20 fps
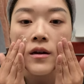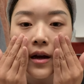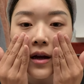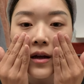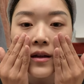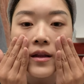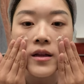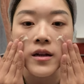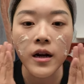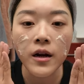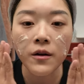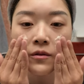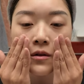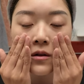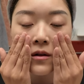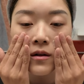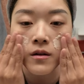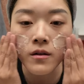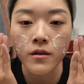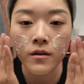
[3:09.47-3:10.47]
And then I
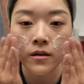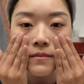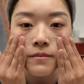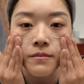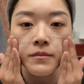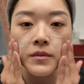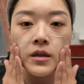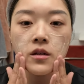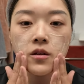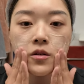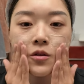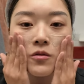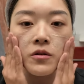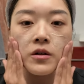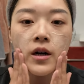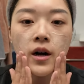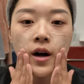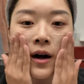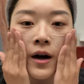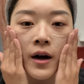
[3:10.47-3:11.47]
will meet you
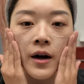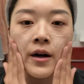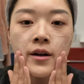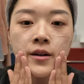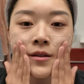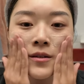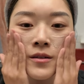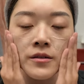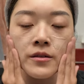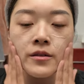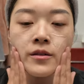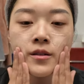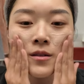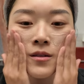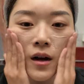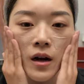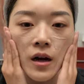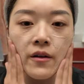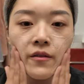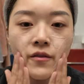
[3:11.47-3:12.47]
guys
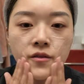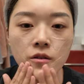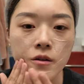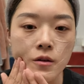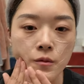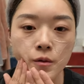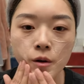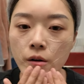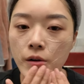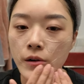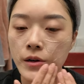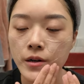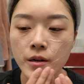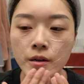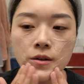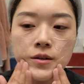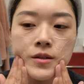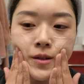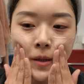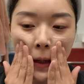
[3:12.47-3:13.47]

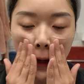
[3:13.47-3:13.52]
afterwards,